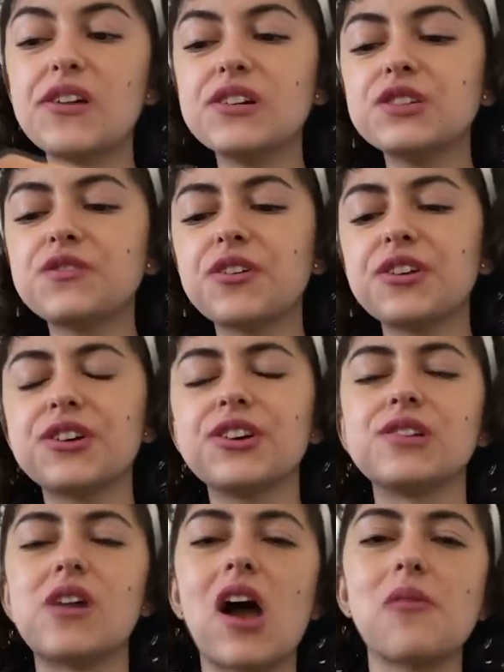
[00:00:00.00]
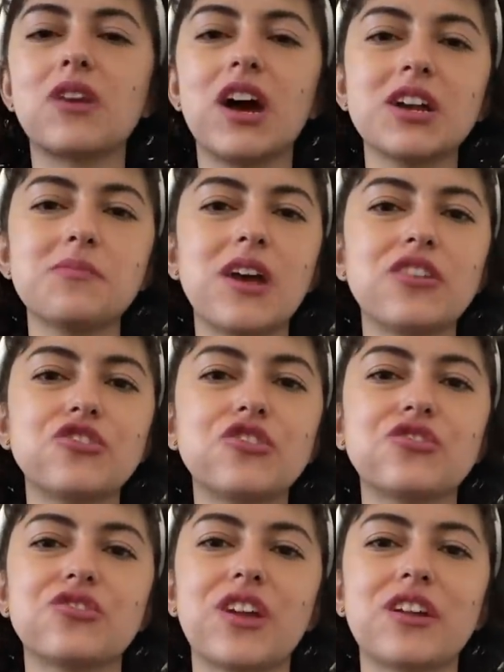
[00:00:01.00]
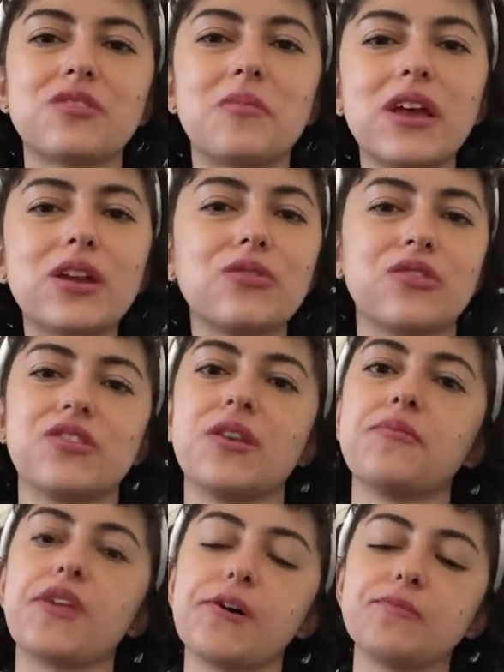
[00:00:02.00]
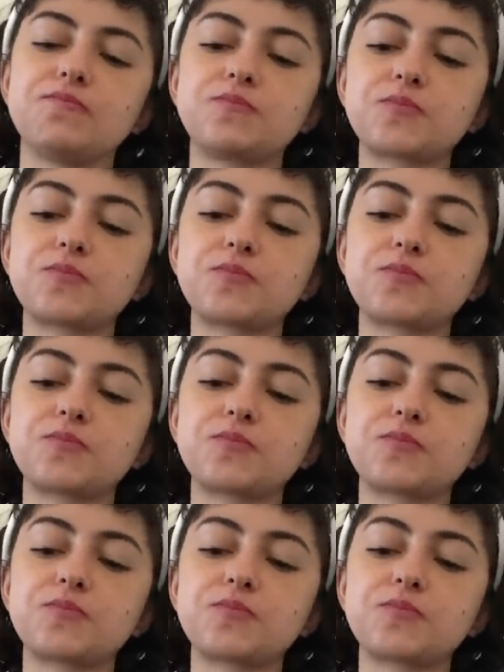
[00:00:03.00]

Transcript: And it's very good. I'm kind of mad she doesn't like tomatoes in them though.